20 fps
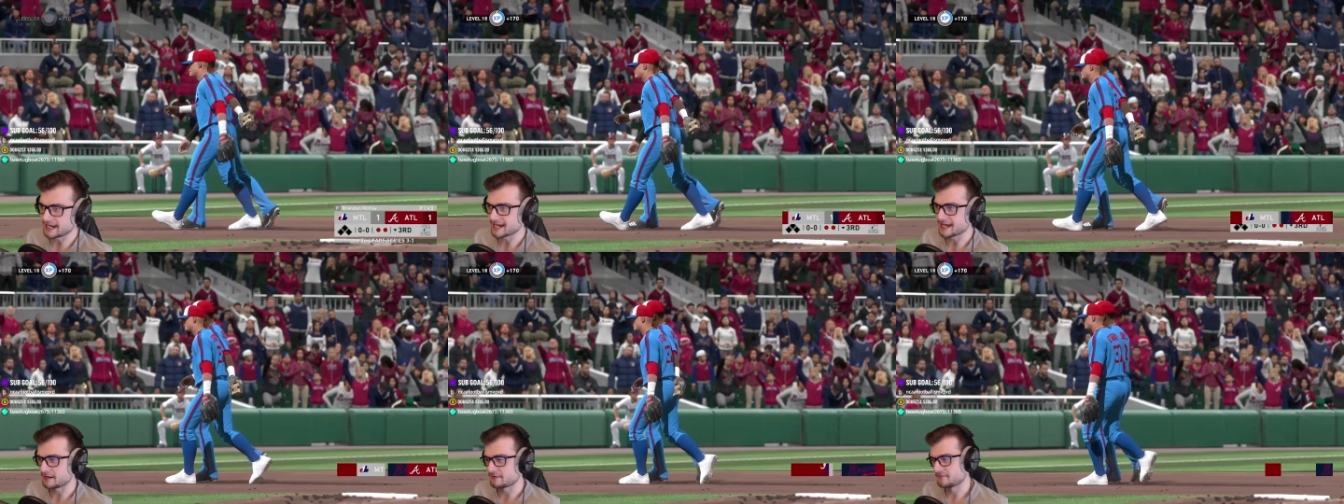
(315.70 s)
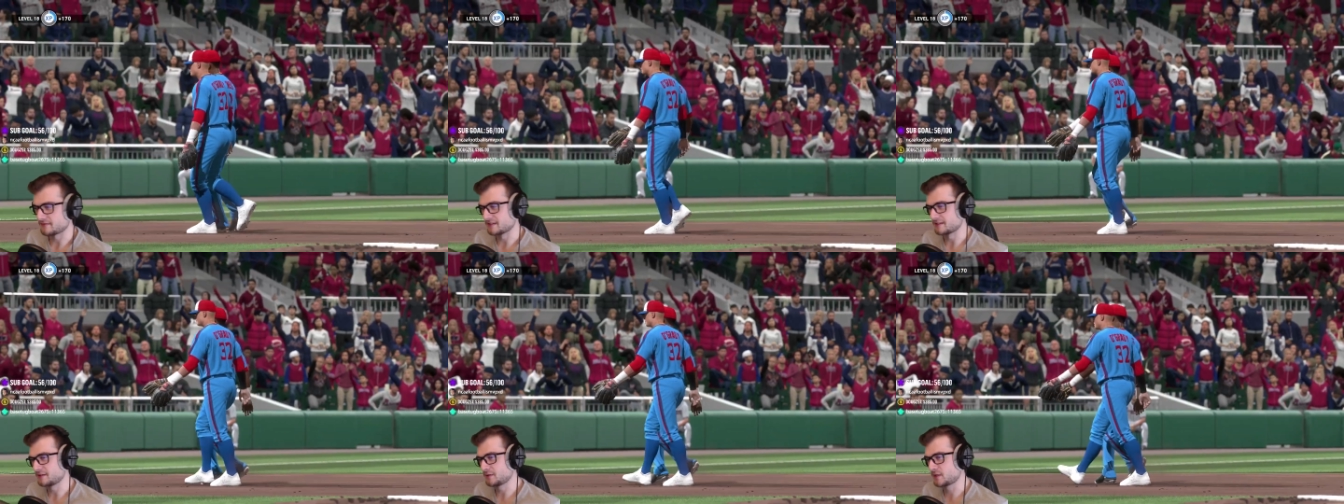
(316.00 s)
out
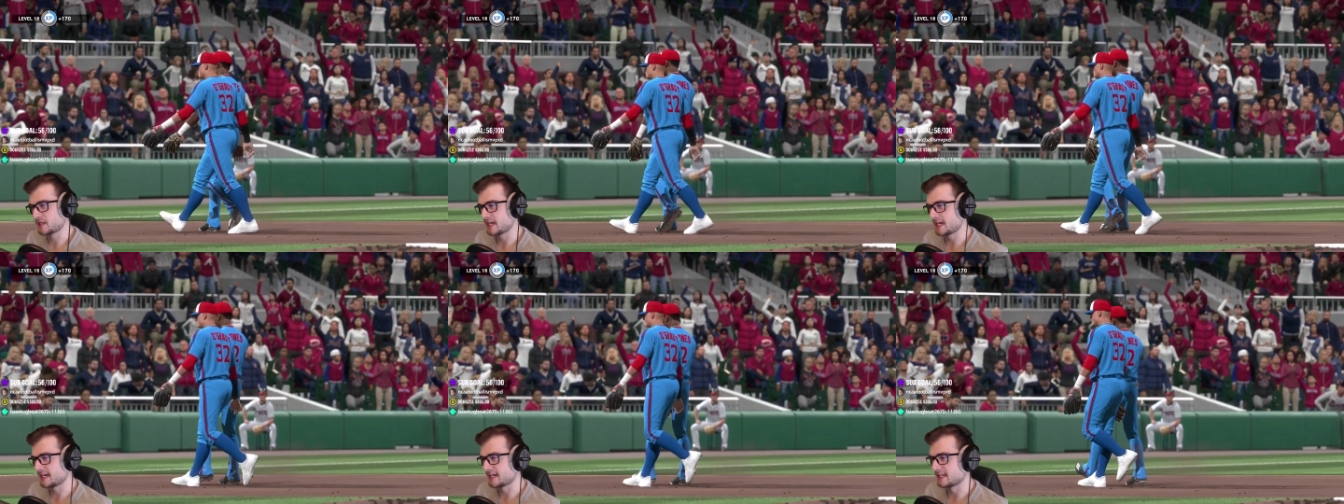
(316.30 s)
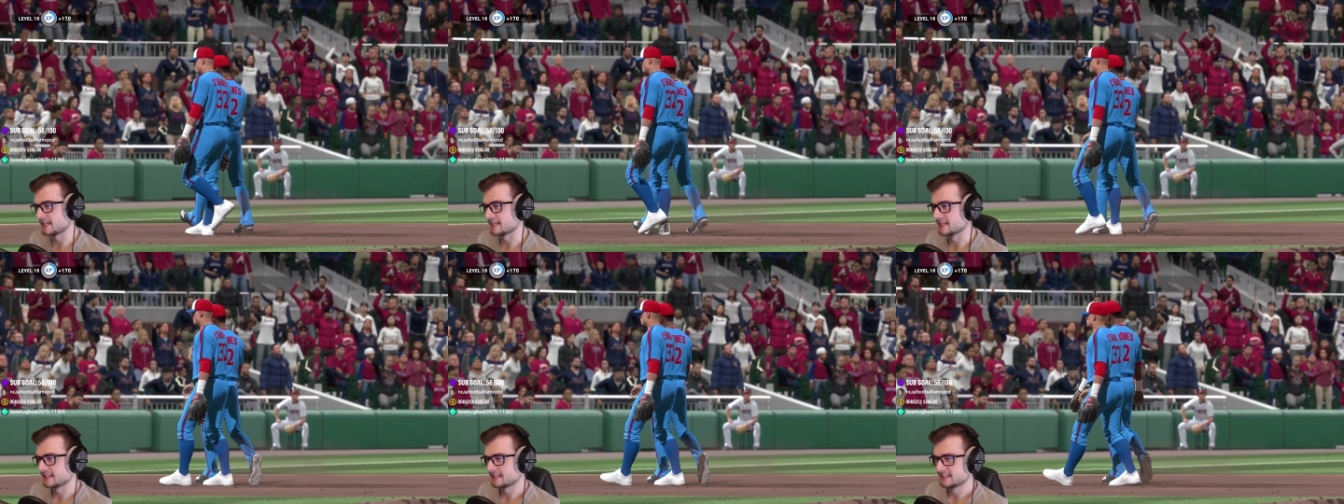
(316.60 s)
of it.
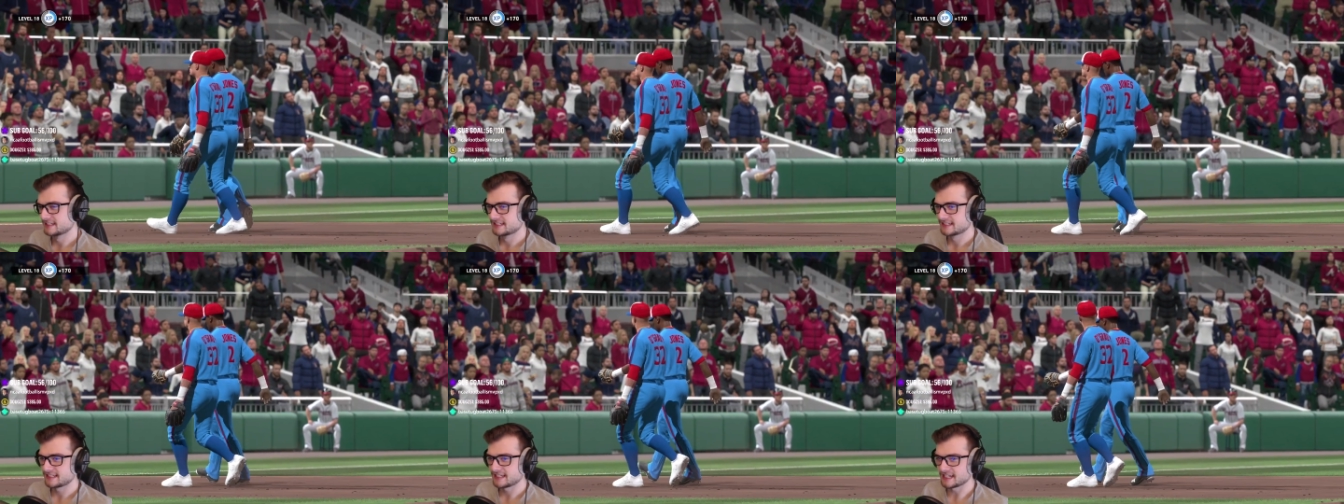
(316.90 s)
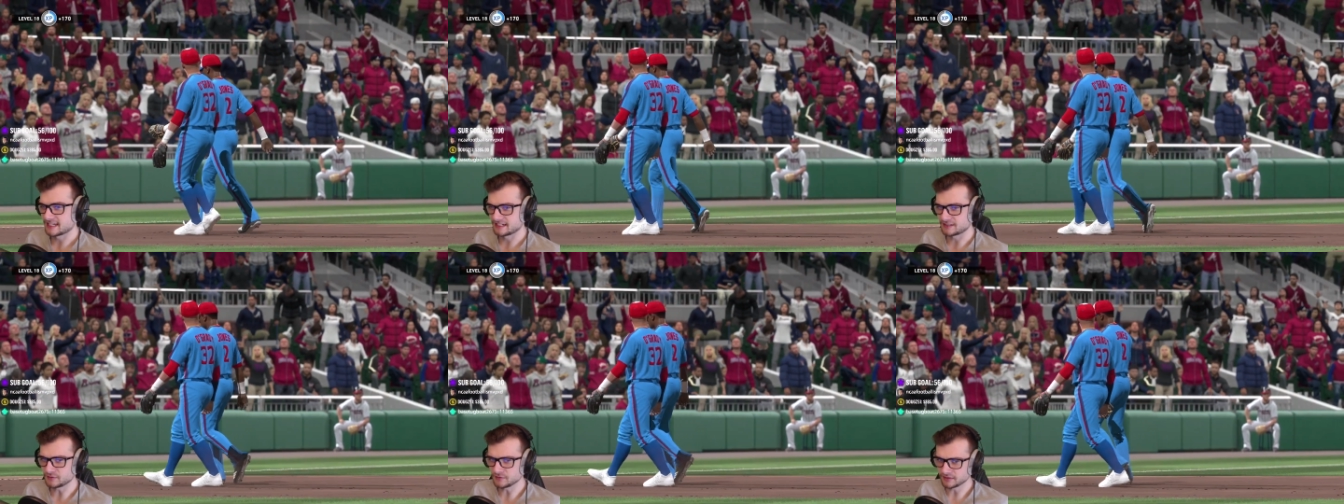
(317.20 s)
Okay.
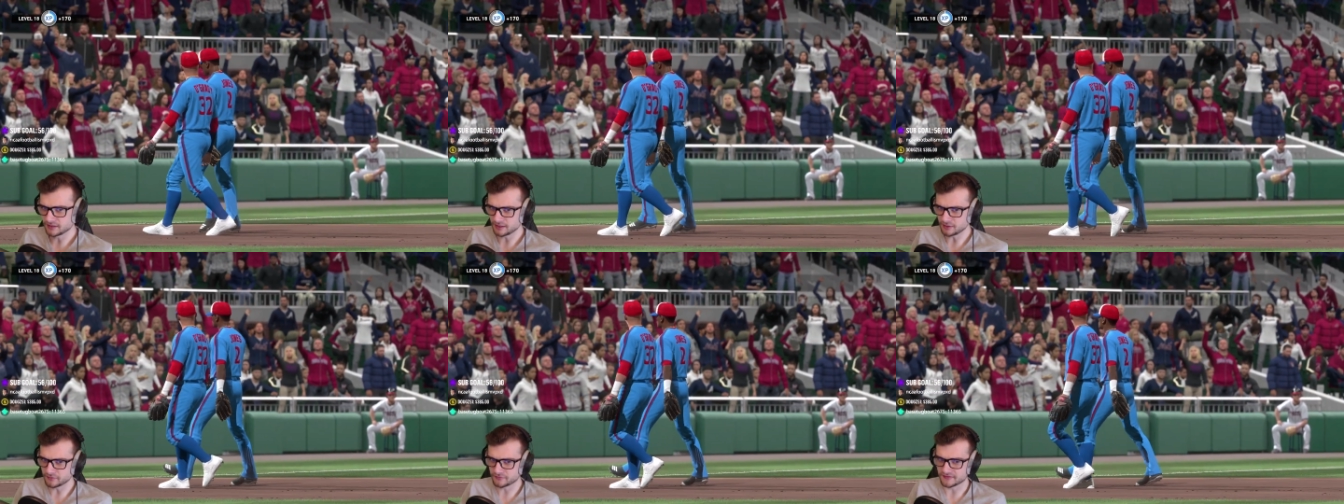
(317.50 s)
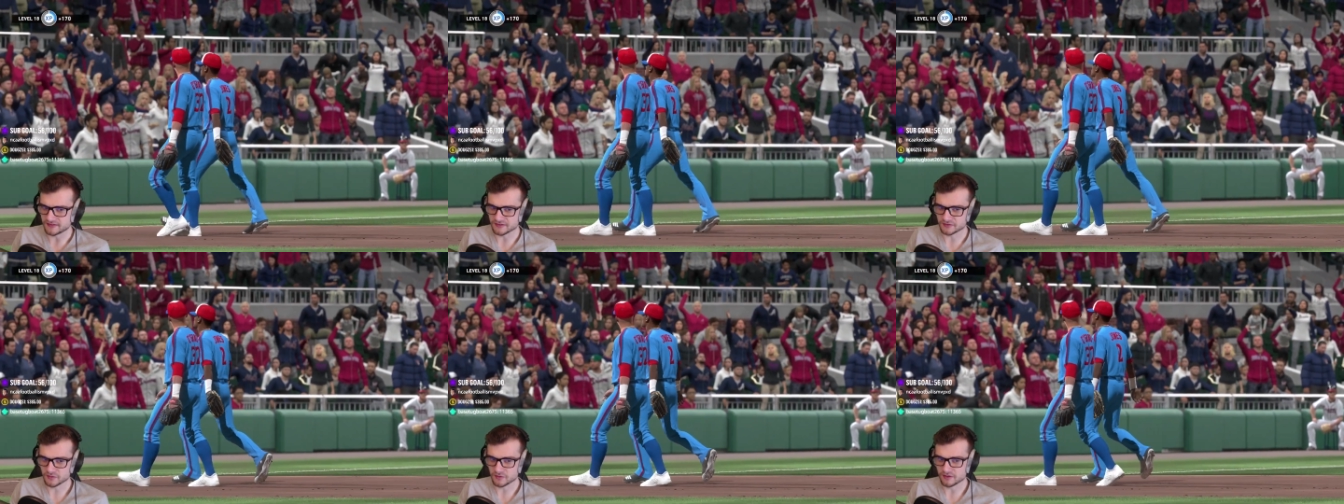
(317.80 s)
Yeah, I don't know if
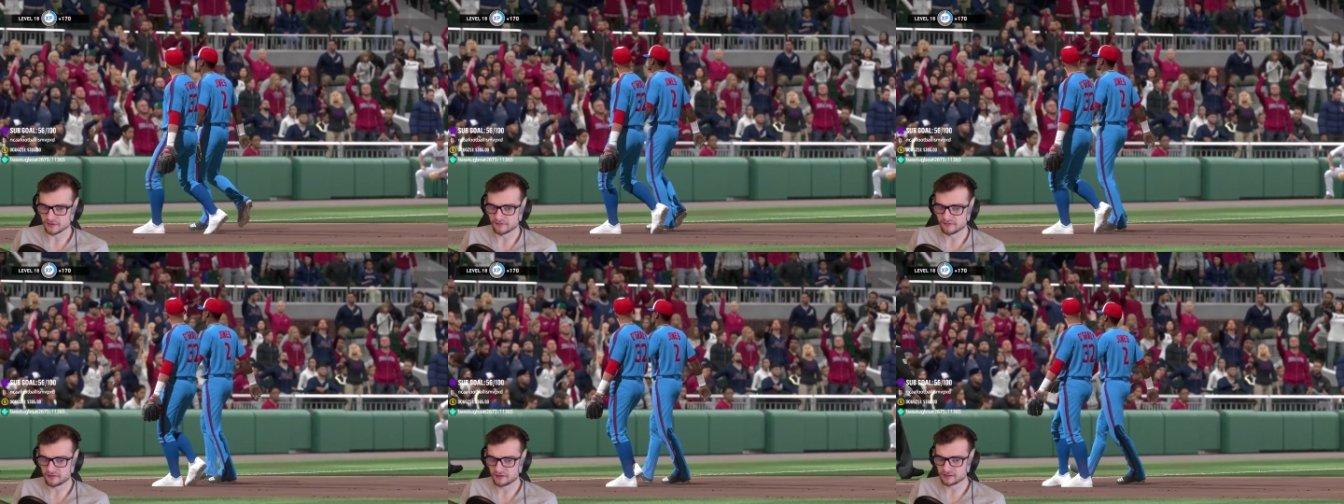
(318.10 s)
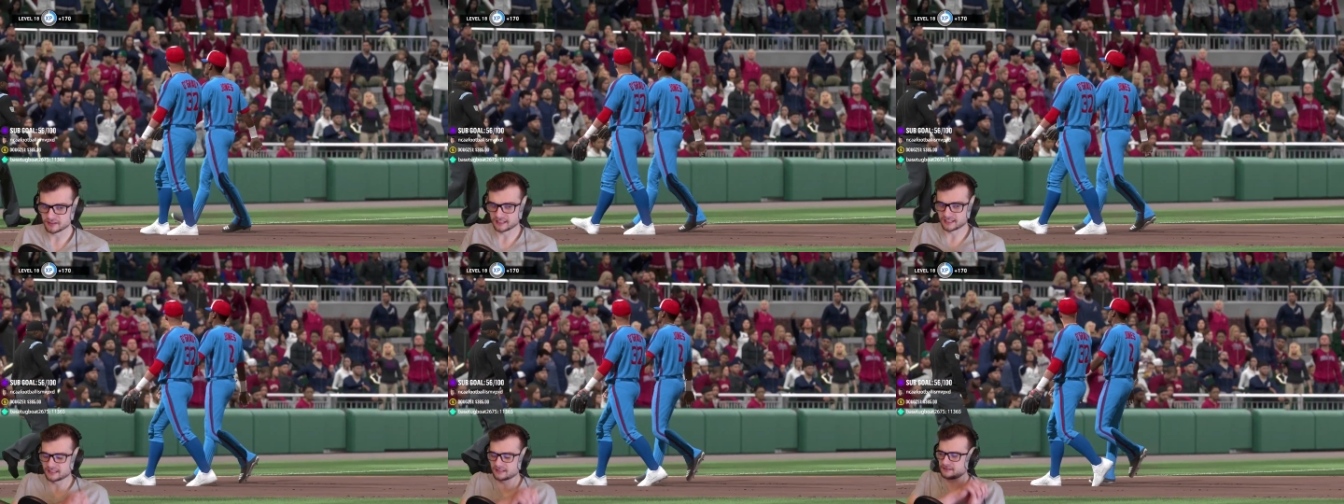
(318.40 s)
he swung fully. It